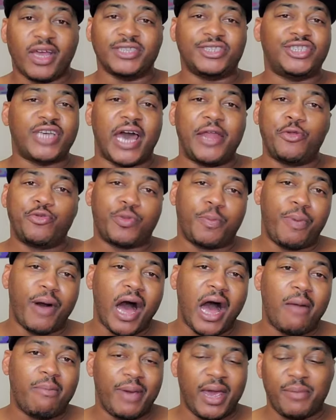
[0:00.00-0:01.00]
It's
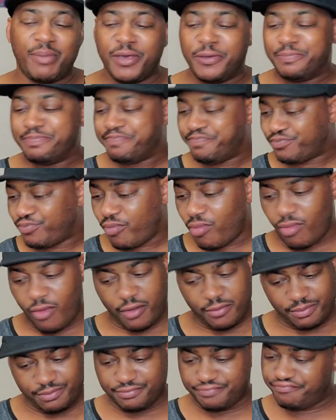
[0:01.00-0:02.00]
Chateauneuf-du-Pape, baby.
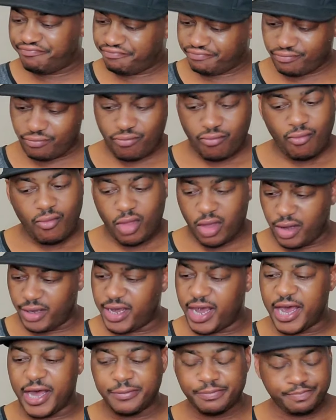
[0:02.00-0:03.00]

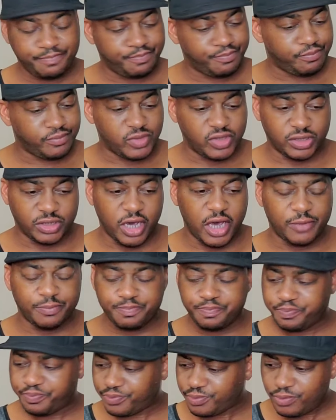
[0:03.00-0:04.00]
Yeah, it's
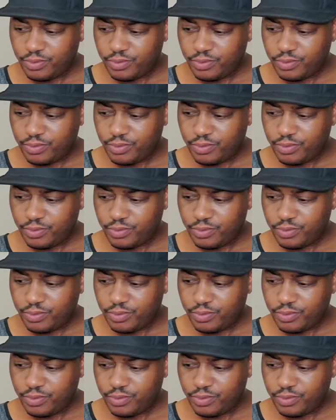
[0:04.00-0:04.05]
good.